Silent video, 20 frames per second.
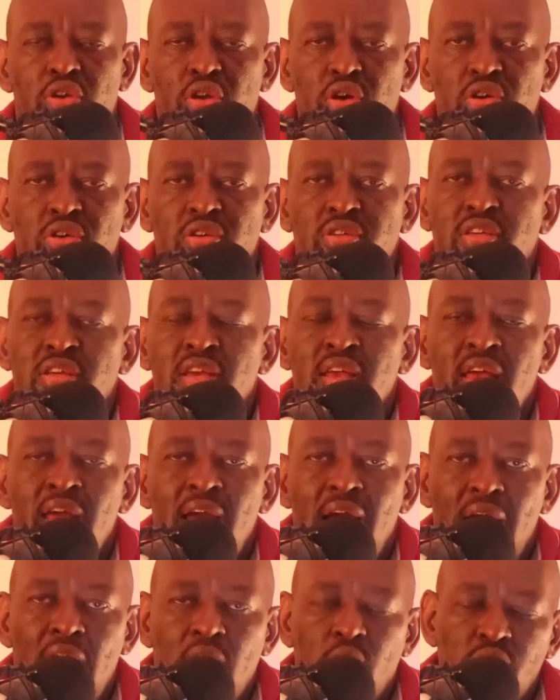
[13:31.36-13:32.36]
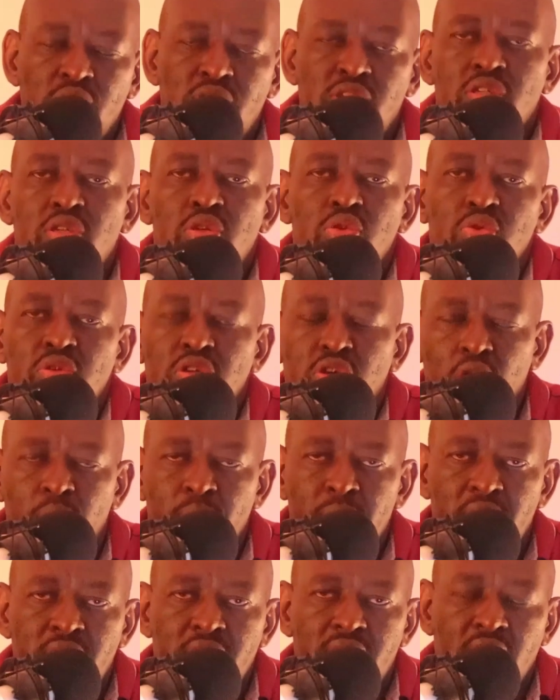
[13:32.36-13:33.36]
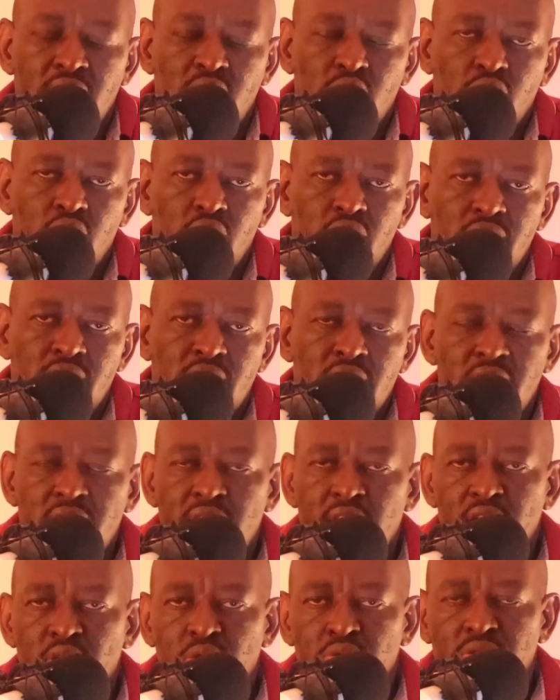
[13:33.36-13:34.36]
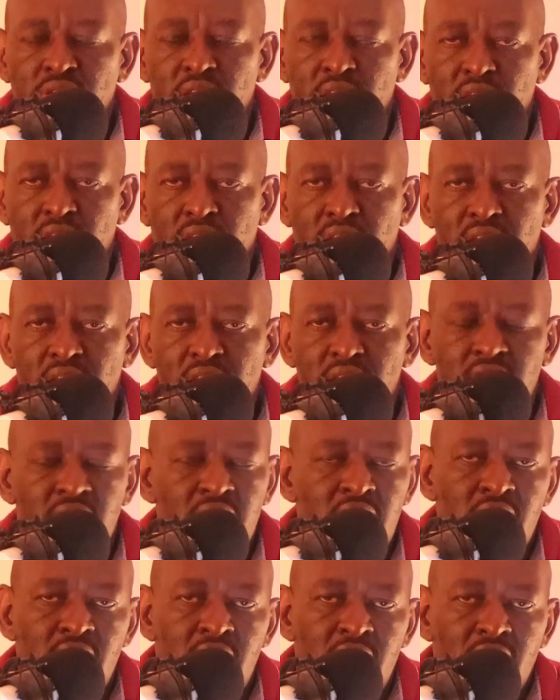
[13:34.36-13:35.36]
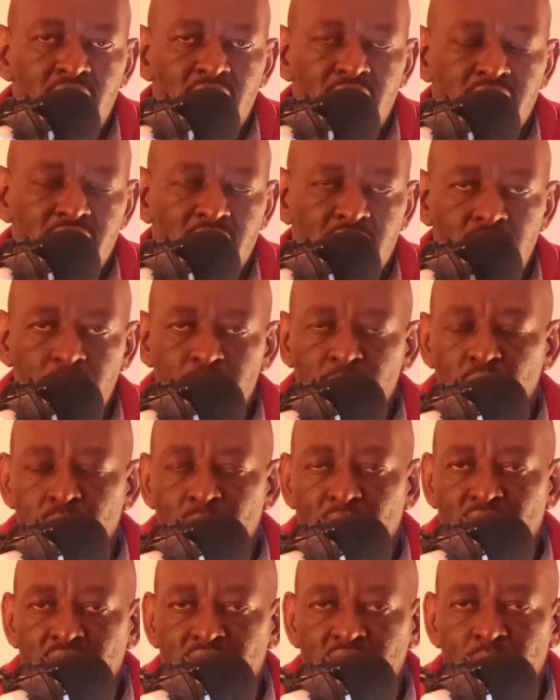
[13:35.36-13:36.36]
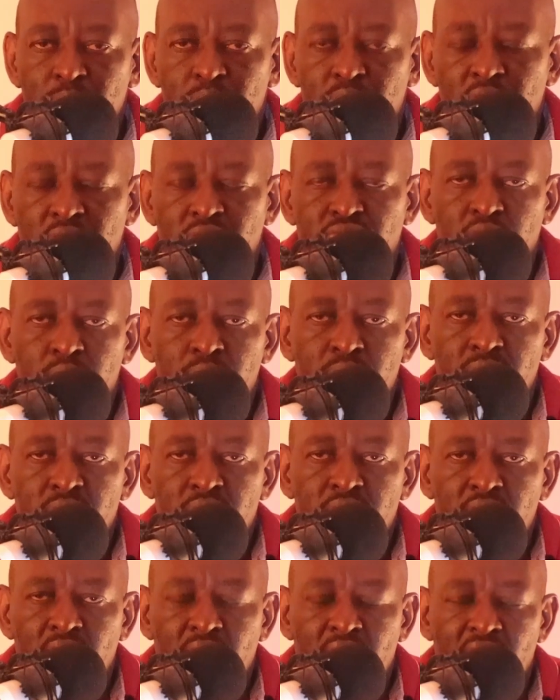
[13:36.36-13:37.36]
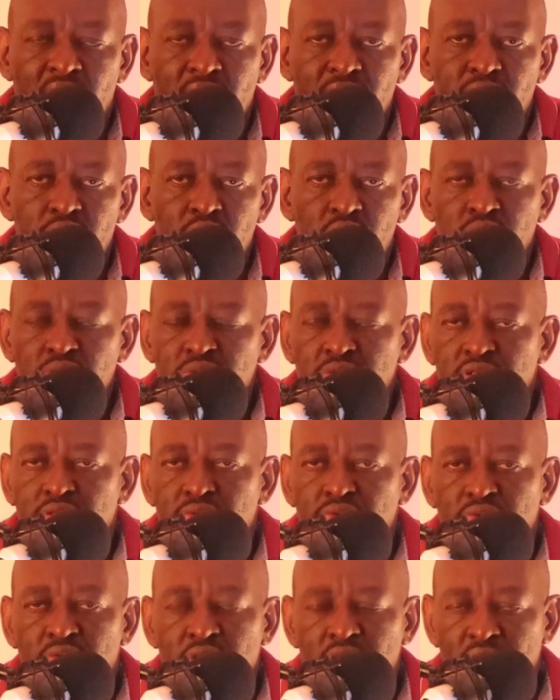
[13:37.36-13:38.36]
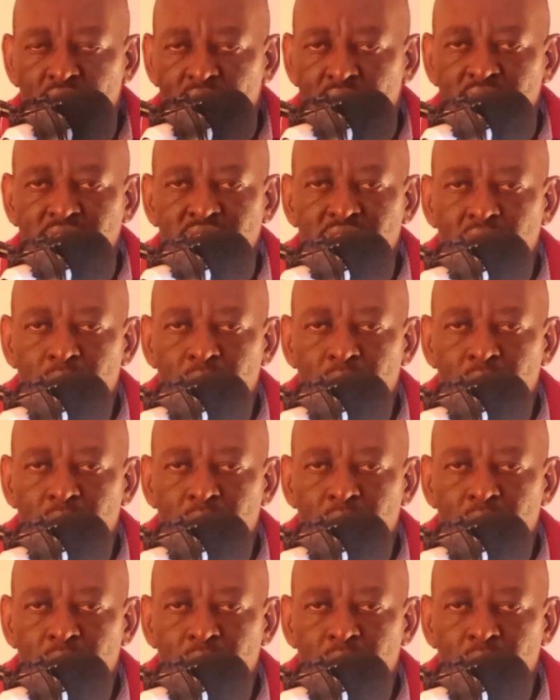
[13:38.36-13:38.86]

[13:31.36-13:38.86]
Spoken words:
not, I would still recommend that you consider using Kit. It's an email marketing platform that I have used for the last